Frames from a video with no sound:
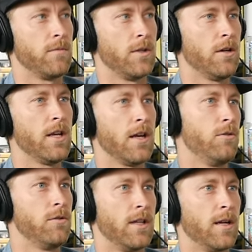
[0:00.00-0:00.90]
okay,
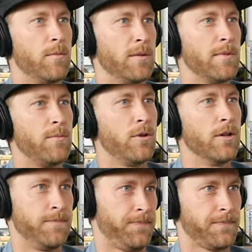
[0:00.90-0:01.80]
cool. Like, I'll bring my
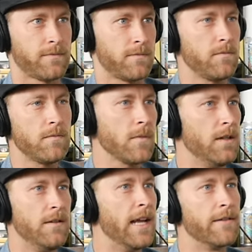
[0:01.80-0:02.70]
board.
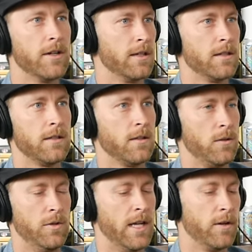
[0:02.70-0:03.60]
Never
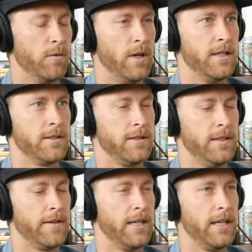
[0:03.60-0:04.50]
never winched,
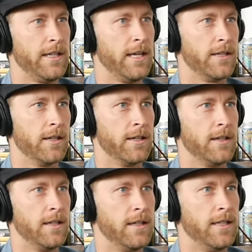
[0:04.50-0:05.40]
never hit a kicker,
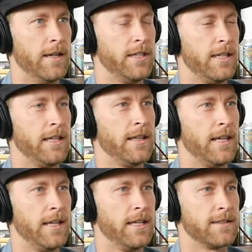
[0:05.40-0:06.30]
never did anything.